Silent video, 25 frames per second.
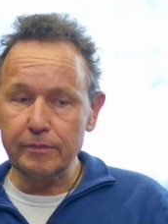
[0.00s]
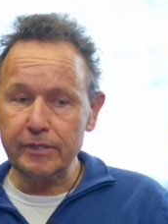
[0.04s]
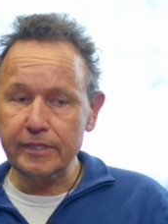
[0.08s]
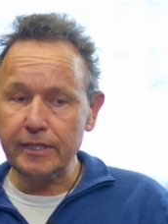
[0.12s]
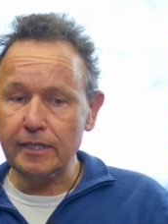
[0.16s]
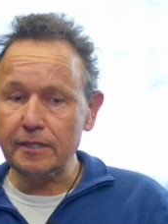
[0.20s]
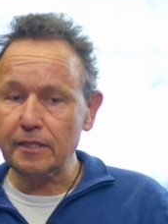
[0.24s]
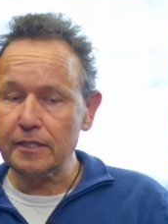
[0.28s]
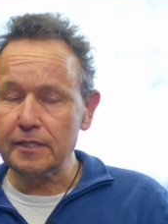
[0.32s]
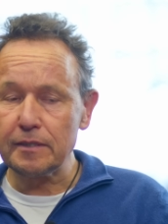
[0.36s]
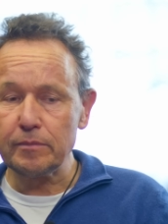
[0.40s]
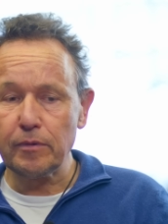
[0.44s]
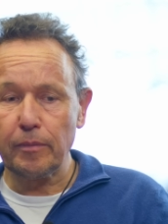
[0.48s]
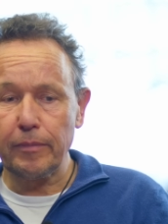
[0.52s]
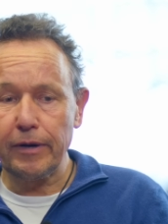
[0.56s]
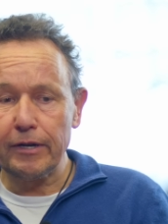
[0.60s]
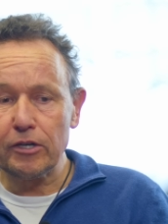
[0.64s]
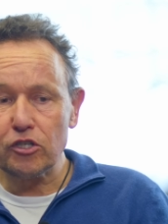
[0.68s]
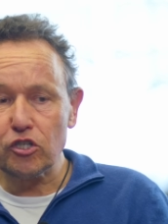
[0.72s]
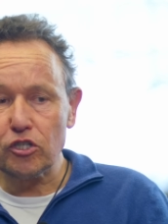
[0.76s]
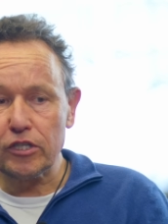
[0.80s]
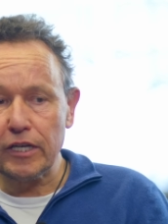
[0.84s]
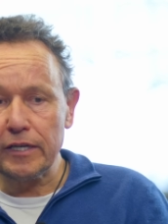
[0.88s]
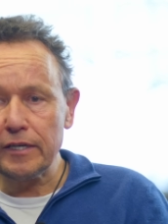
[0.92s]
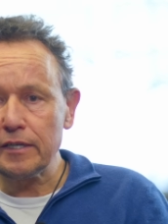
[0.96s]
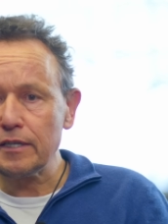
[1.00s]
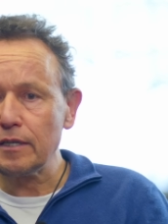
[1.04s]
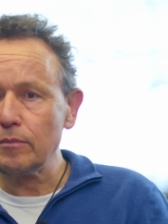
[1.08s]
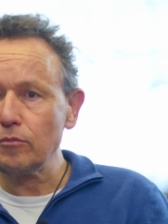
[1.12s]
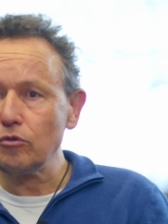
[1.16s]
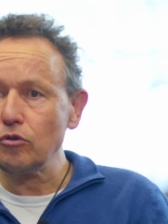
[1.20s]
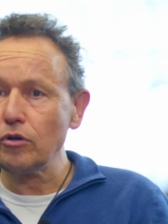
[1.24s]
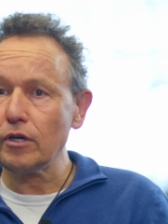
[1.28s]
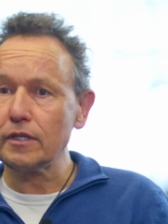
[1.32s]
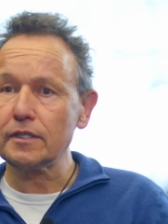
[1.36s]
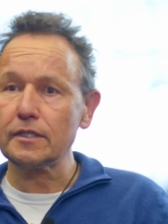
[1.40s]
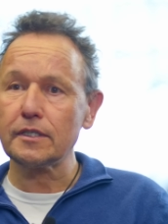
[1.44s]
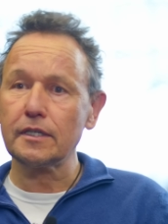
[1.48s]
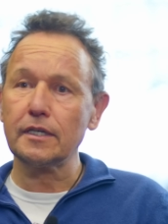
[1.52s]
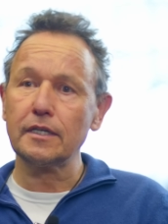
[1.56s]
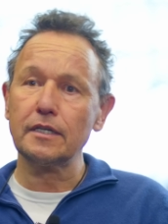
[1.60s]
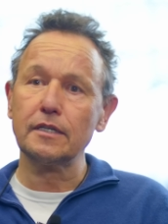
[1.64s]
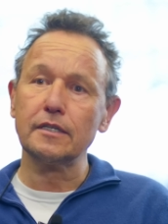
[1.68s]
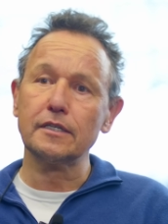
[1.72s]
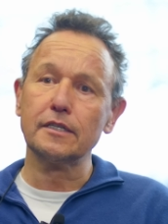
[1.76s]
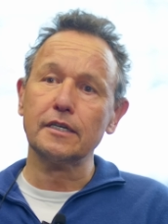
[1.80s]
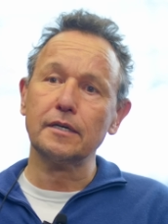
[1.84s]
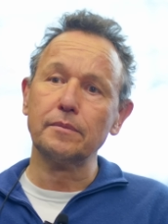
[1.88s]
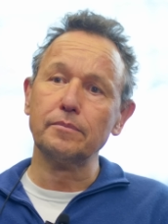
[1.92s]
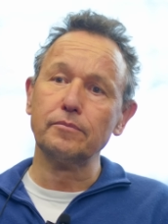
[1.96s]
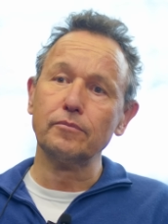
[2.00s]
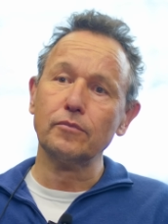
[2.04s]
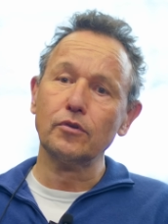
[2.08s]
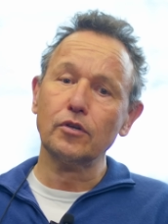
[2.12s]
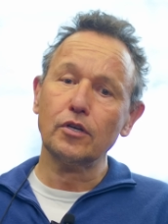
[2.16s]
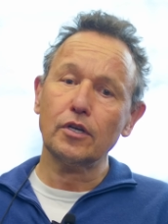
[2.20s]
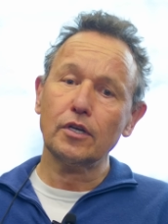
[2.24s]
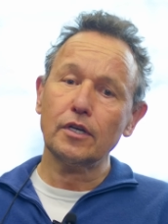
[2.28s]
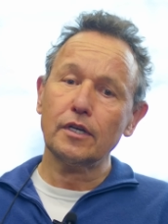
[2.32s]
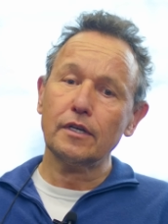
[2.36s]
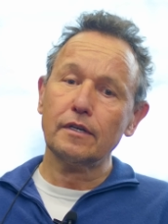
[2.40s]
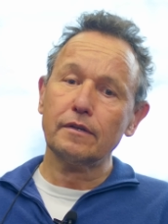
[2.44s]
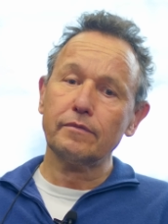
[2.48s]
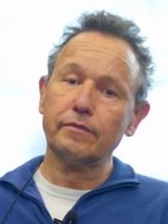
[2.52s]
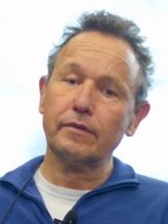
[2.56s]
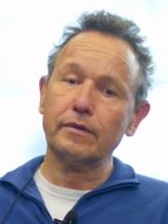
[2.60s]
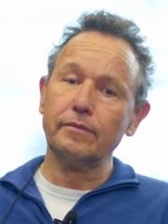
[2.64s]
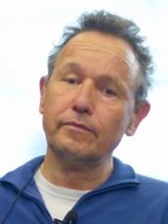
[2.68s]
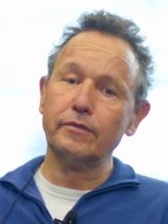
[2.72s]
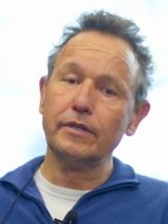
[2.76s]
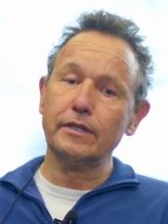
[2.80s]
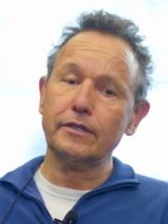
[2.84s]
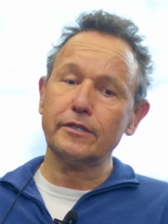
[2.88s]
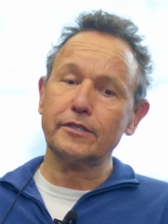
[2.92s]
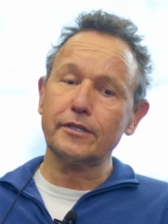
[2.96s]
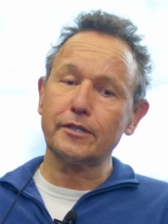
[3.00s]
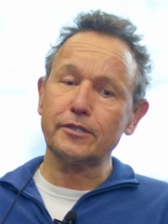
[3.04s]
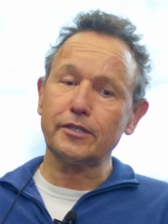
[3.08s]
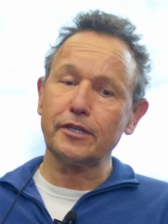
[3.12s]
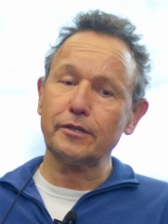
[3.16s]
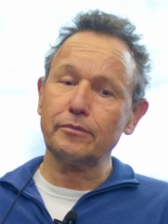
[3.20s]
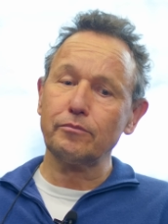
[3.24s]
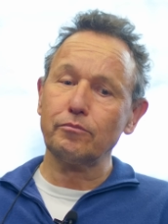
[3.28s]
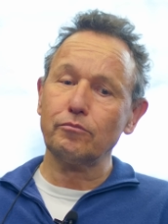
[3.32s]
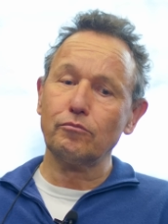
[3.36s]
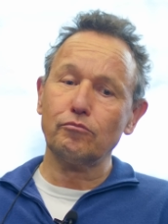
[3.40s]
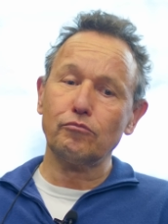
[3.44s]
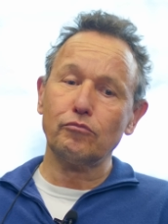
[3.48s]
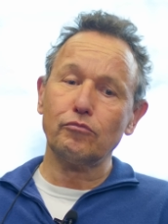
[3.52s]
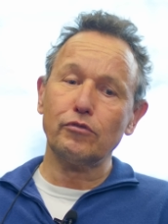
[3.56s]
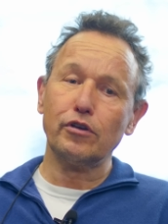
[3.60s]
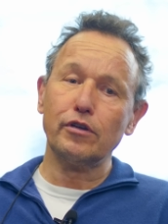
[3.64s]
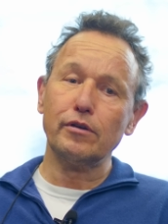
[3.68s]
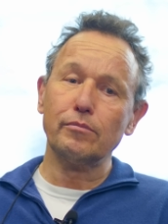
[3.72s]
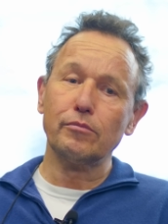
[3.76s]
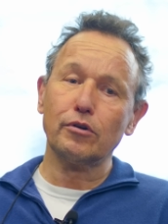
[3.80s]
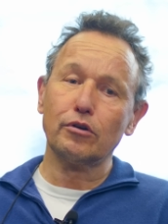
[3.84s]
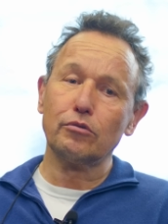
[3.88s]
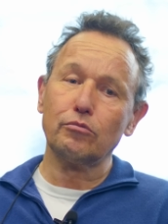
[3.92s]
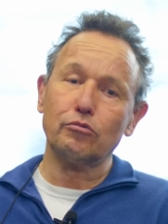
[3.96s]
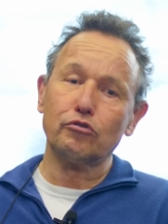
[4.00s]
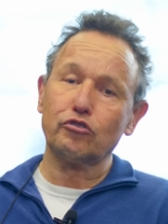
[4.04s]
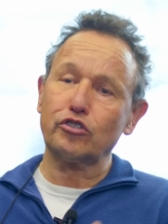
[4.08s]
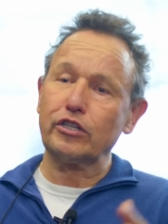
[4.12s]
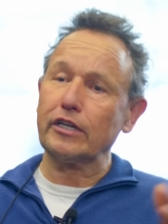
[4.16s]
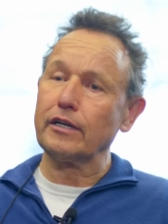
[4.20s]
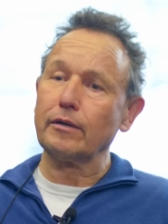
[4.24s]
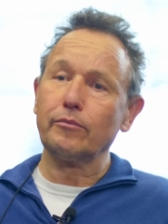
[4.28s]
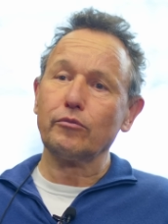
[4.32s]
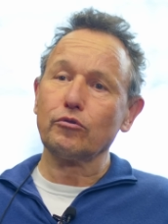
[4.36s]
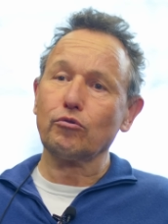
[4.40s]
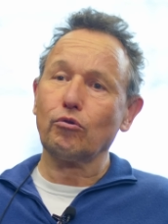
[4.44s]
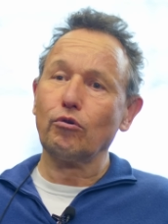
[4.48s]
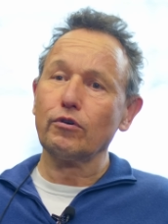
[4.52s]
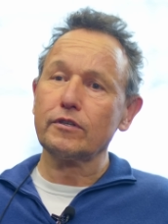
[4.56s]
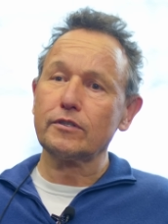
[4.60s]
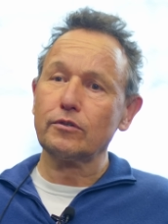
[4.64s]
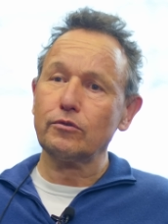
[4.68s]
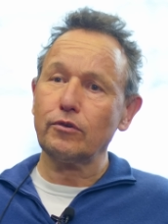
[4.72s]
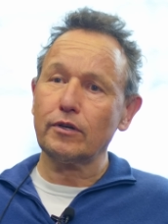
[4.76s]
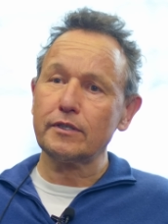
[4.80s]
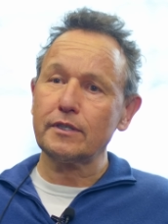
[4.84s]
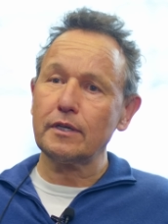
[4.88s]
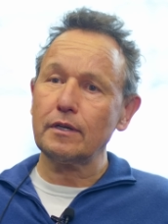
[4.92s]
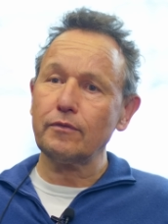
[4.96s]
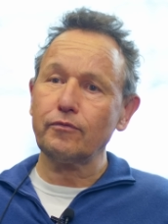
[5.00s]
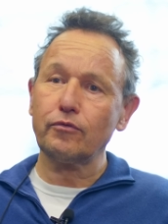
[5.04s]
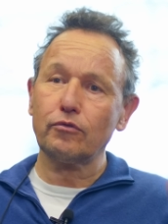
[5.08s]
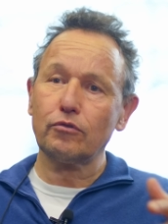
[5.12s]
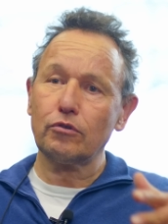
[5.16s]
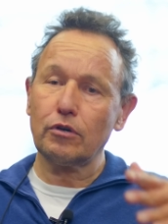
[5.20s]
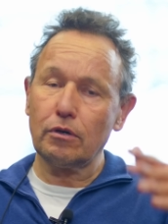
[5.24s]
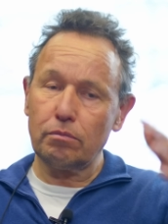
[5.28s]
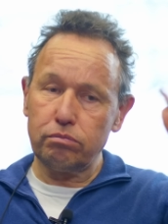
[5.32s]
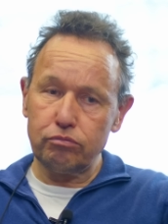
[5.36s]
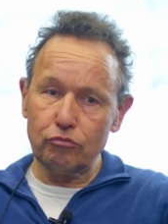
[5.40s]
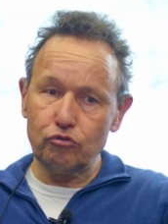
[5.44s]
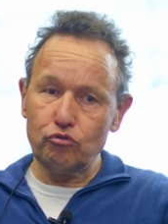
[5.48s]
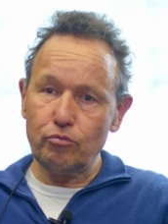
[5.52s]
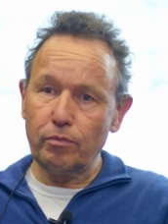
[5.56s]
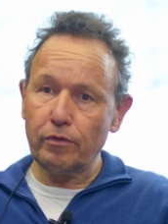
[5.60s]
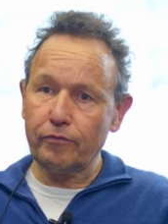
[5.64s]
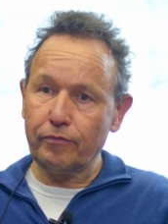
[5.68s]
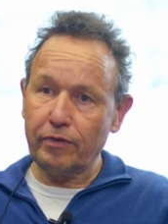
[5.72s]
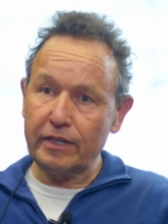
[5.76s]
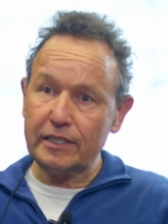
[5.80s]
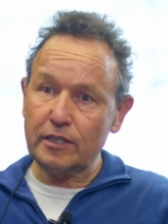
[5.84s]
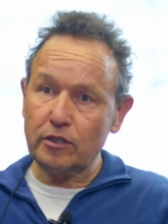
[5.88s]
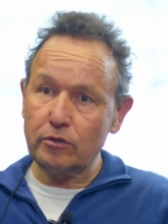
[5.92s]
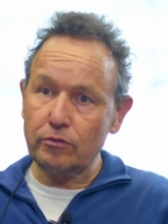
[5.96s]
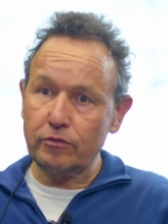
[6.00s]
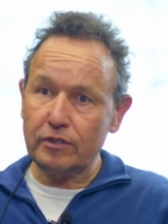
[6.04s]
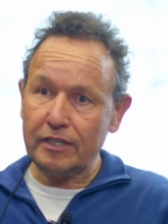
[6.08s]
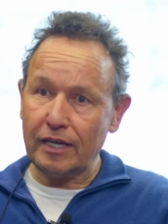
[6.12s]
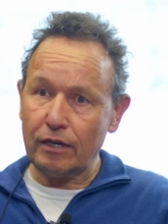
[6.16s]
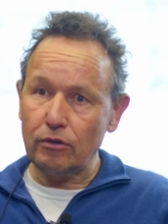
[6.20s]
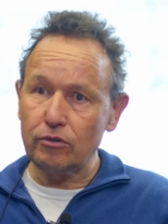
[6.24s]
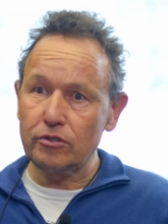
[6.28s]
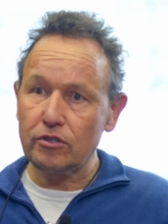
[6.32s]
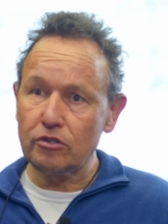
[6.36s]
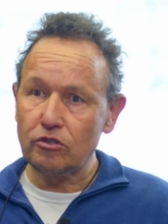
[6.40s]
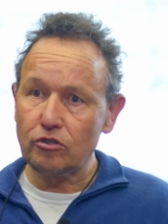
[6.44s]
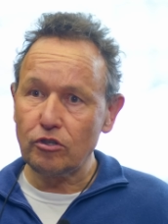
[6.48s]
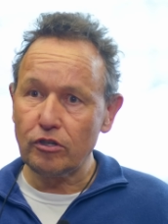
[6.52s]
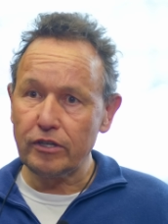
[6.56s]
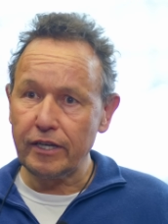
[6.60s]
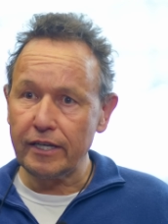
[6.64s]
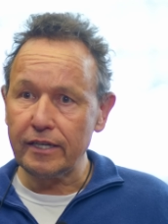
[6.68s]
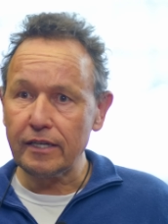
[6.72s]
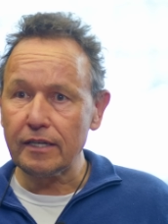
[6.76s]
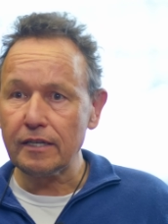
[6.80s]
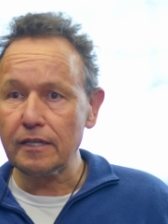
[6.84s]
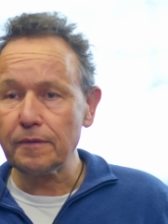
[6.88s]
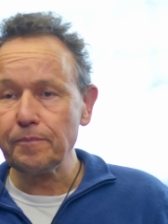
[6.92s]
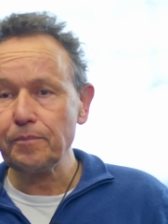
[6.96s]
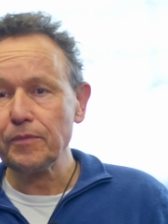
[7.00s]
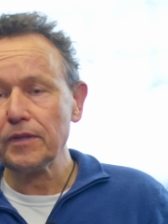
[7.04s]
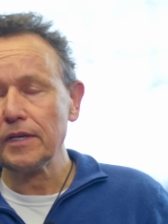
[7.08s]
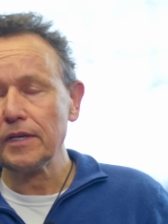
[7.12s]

Ich sage das immer meinen Studenten im Hörsaal. Um, When I'm standing in a big auditorium with almost one thousand students, I always